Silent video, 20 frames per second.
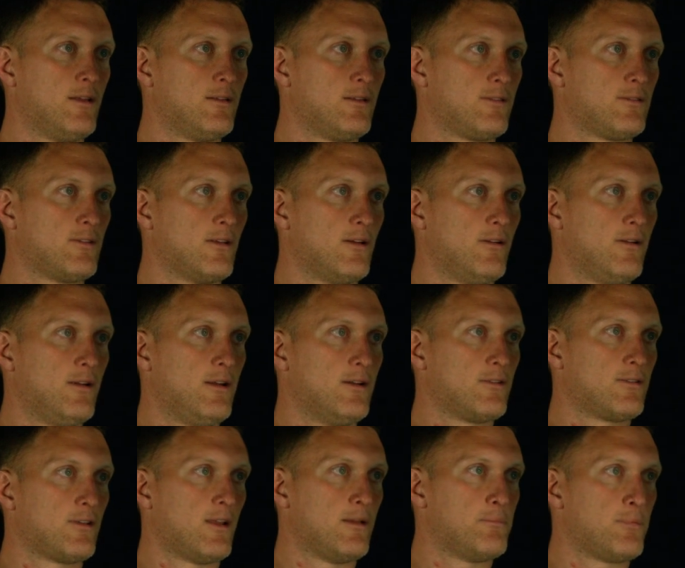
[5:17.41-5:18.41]
So
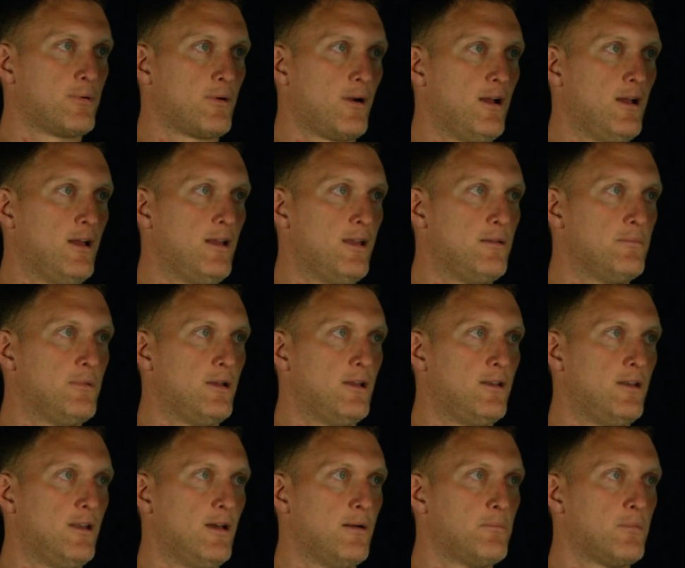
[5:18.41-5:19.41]
here's a prime
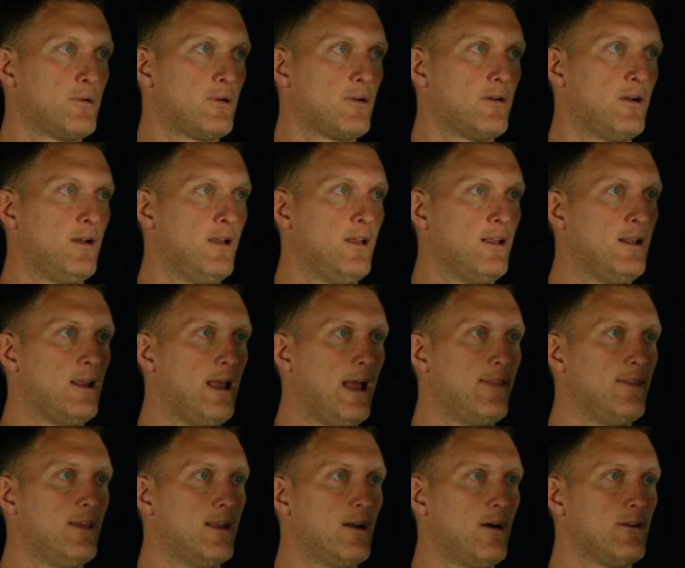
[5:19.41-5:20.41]
number,
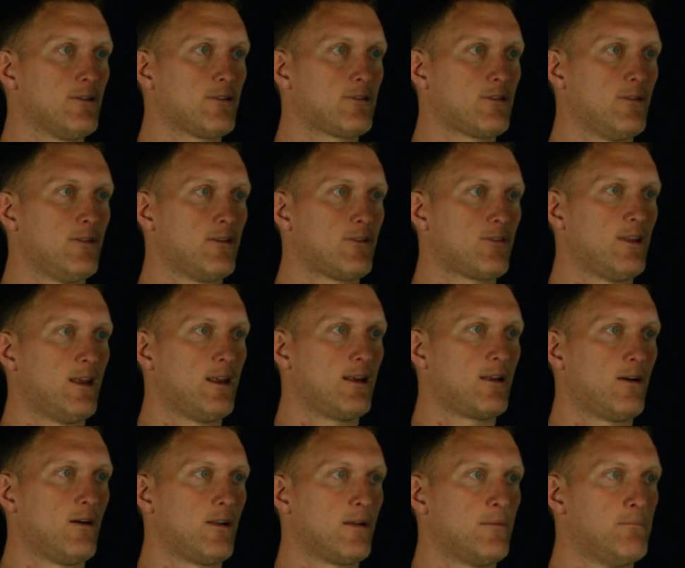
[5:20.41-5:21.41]
and then also this thing
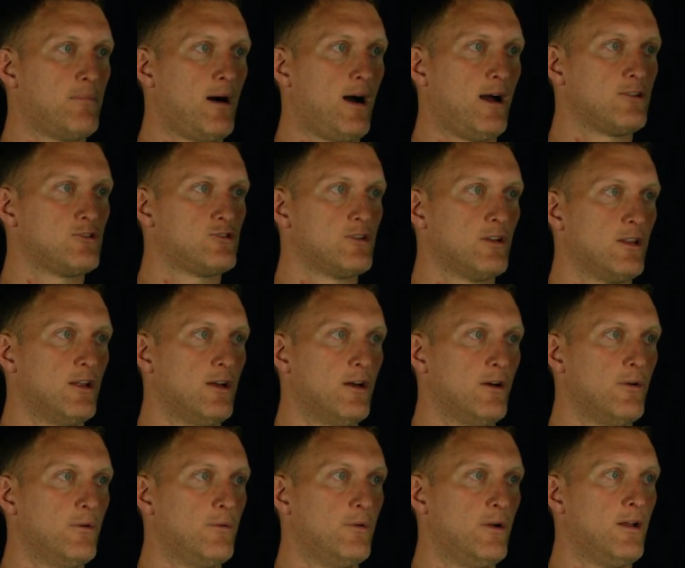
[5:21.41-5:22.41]
called a
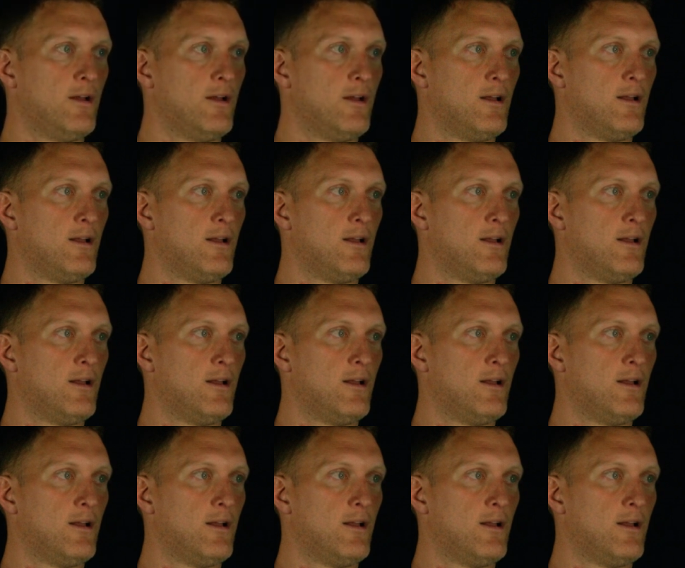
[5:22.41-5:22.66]
modulo.